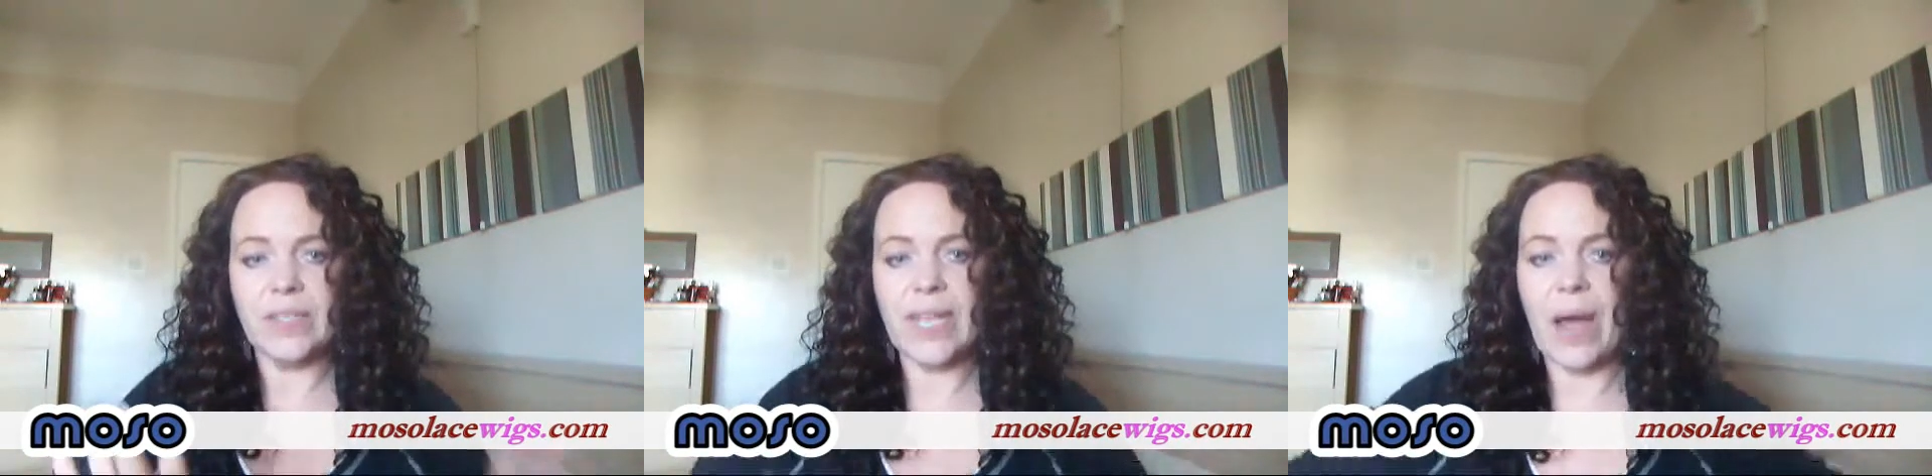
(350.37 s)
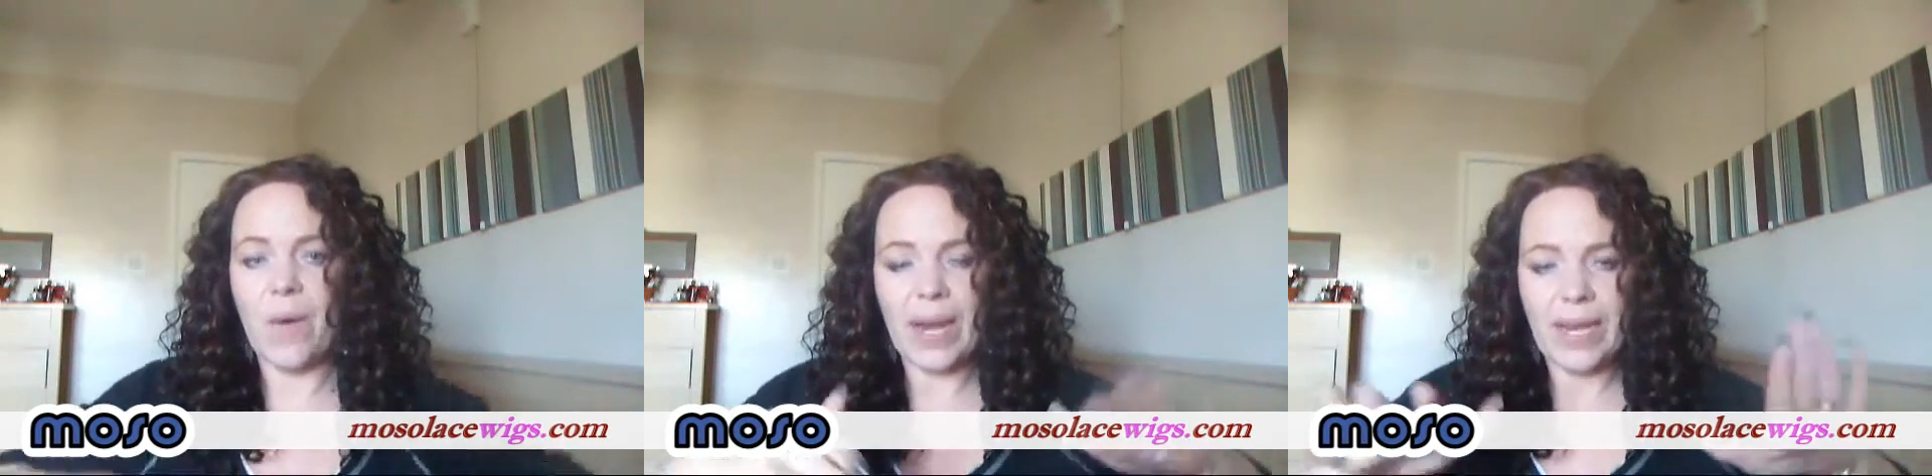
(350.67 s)
the
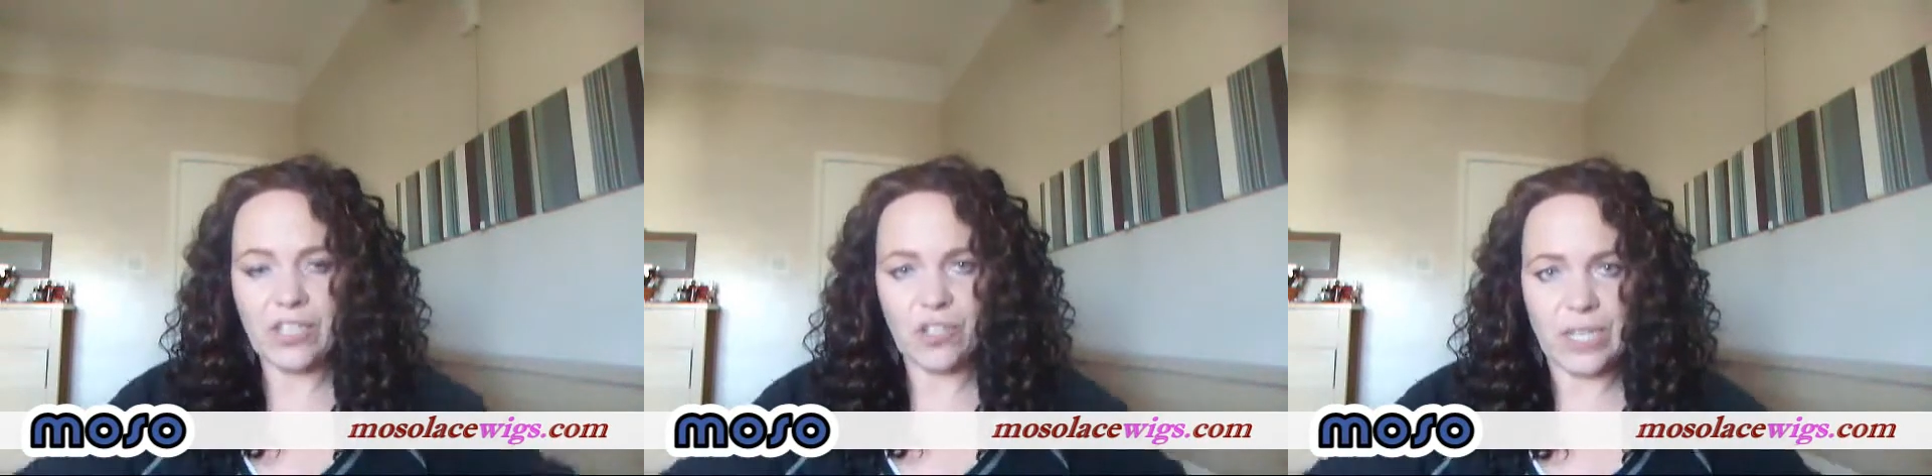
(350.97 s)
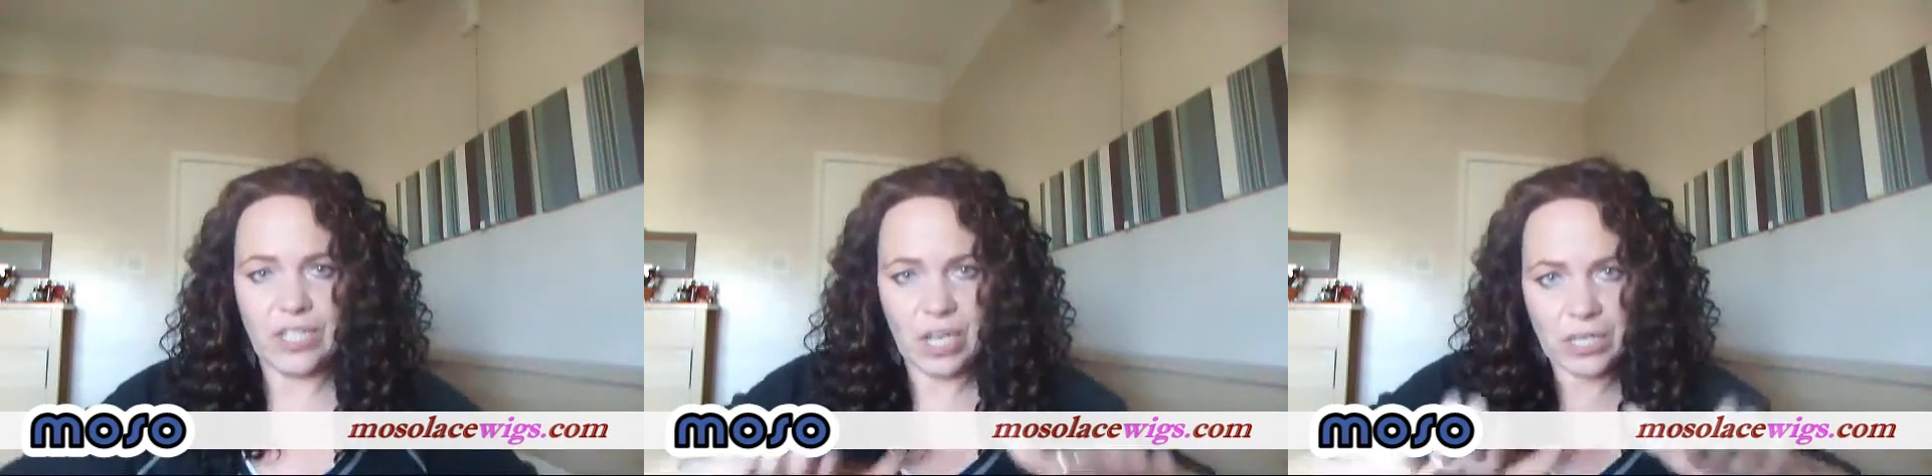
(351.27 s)
towel and
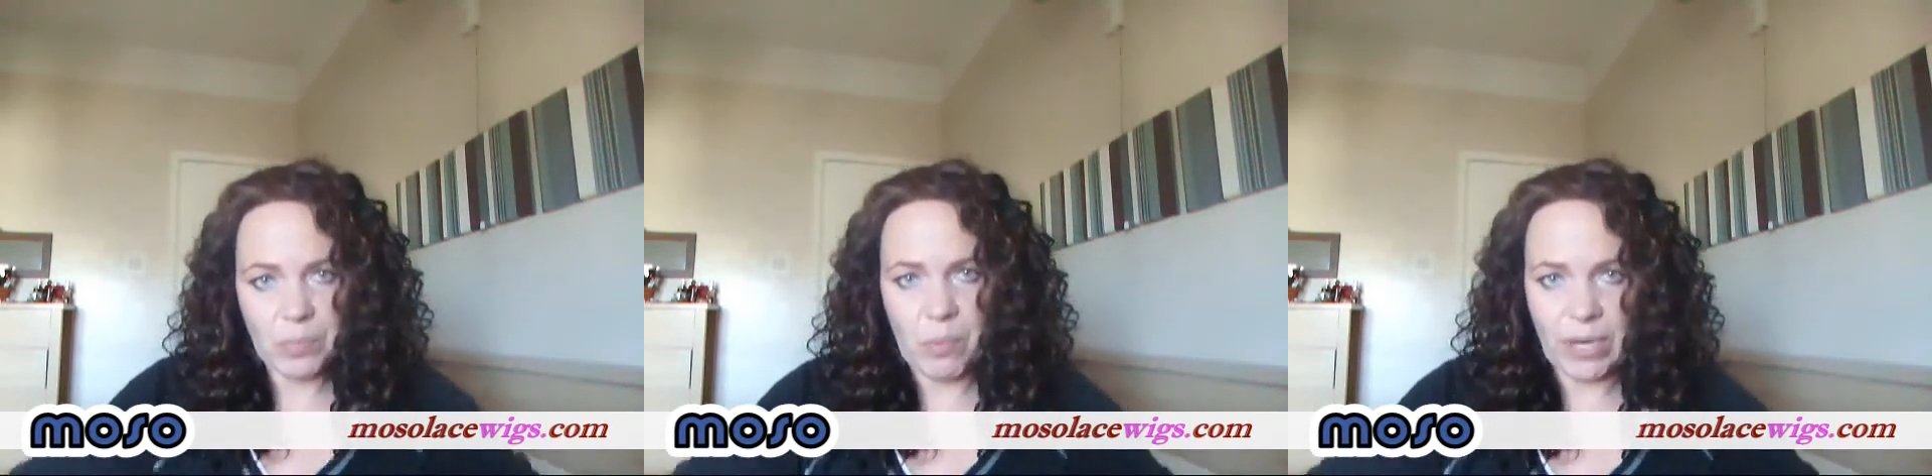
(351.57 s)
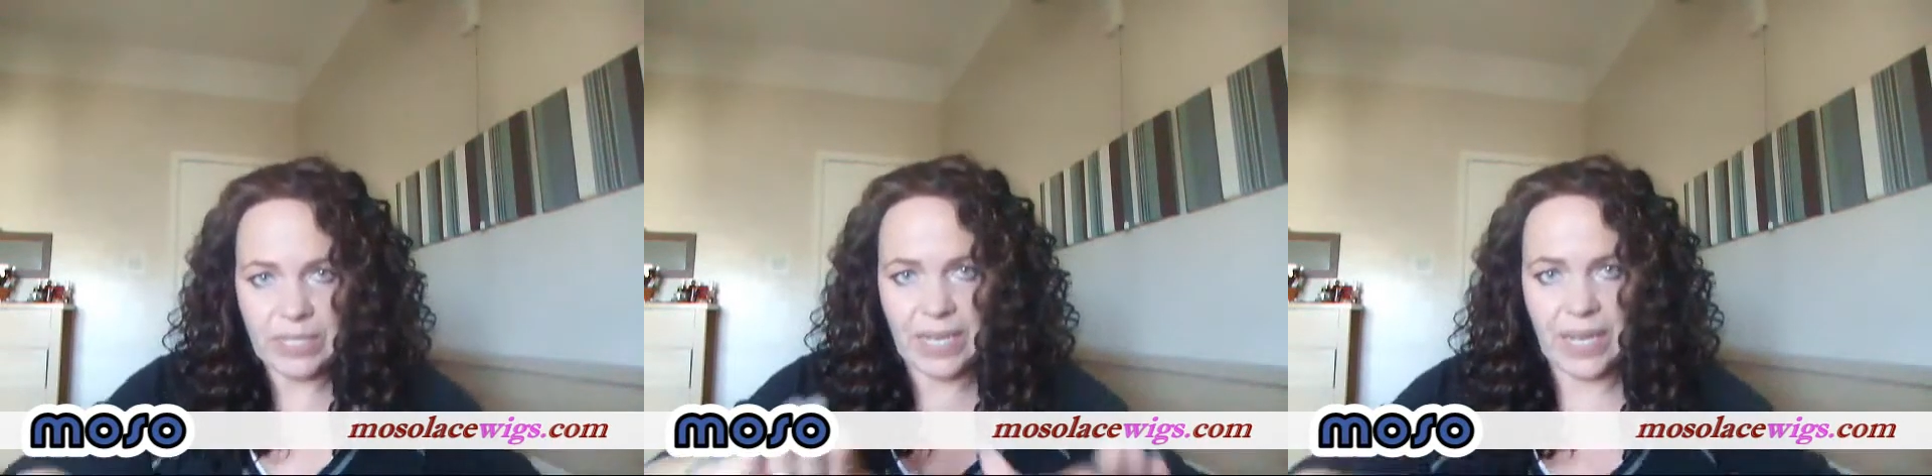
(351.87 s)
literally just
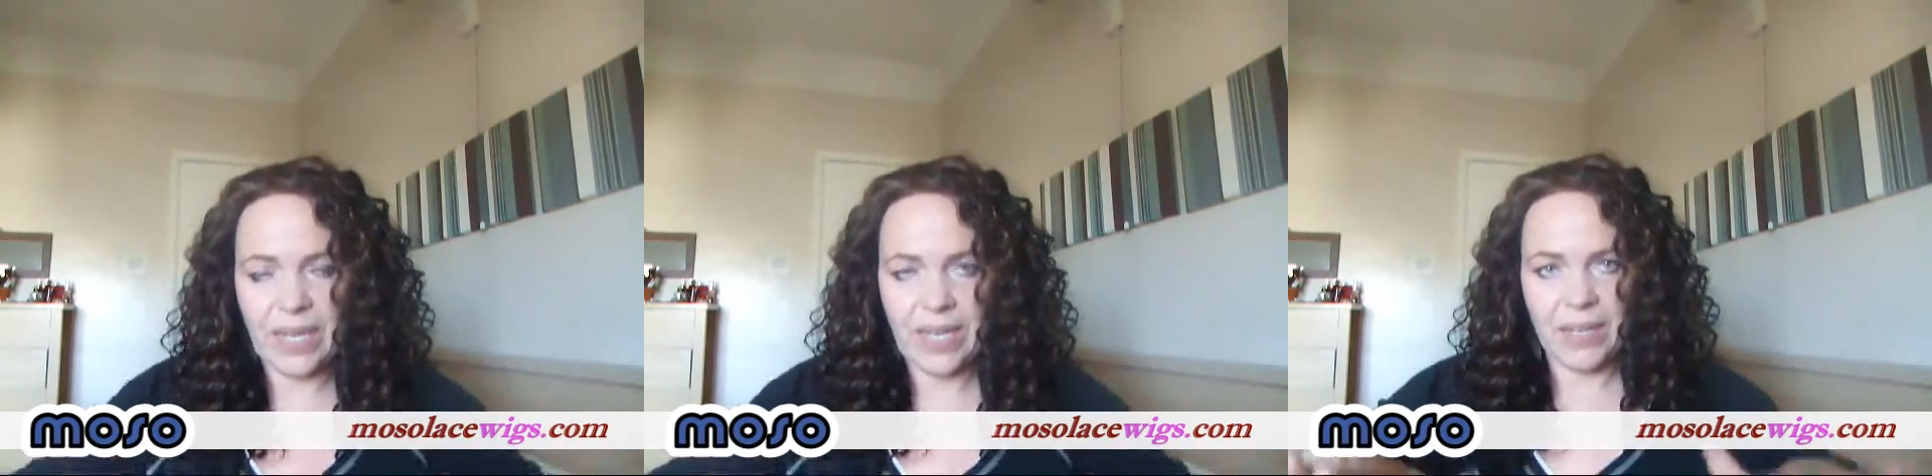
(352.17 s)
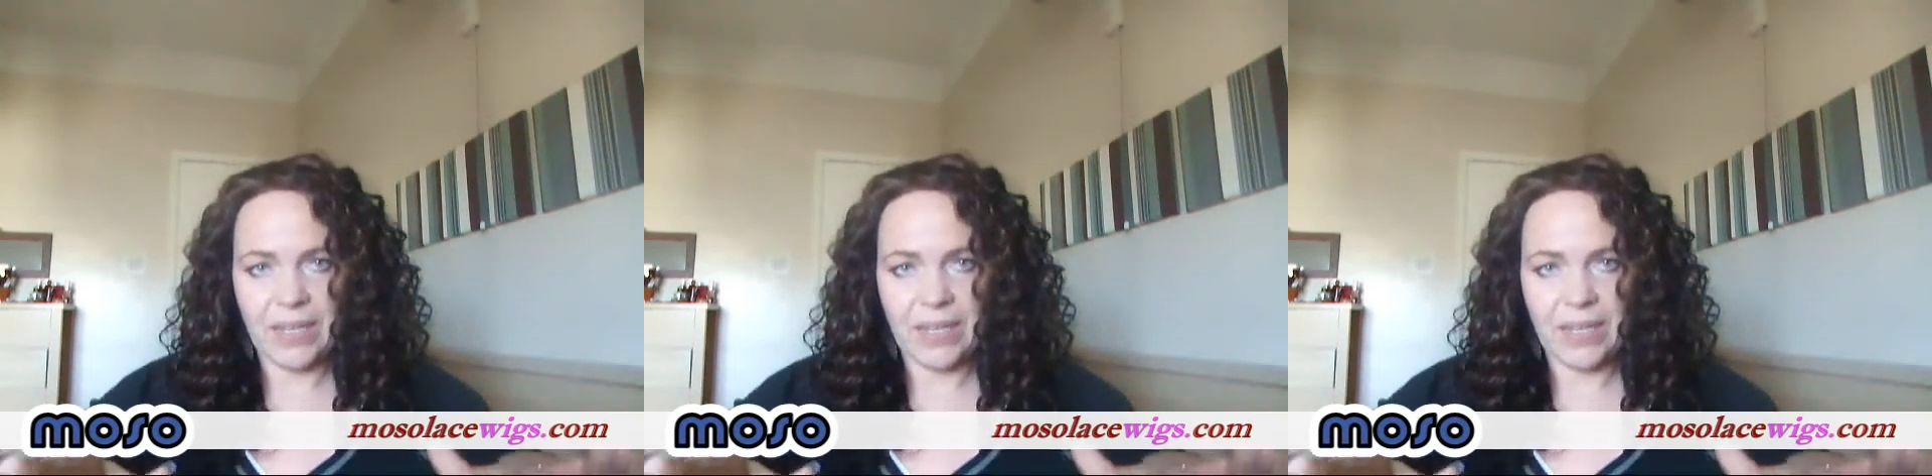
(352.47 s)
press it